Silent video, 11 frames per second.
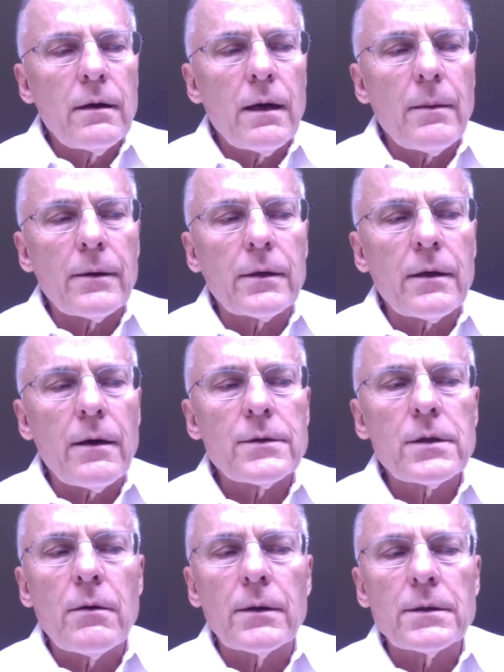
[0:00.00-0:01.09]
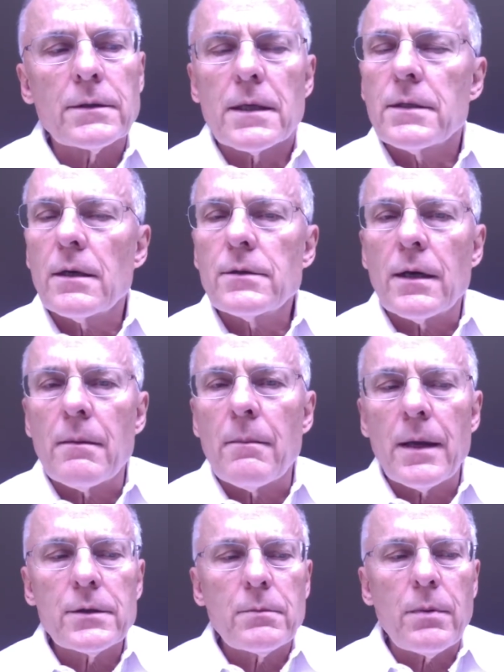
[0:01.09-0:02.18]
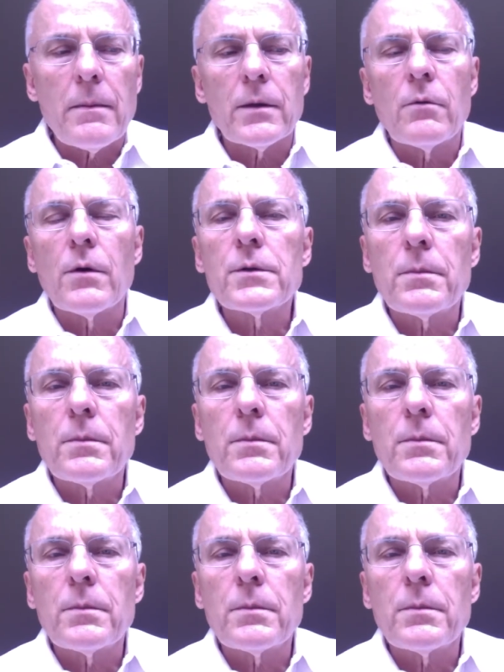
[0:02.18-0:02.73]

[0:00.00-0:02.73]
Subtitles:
about the consequences that such an immense public works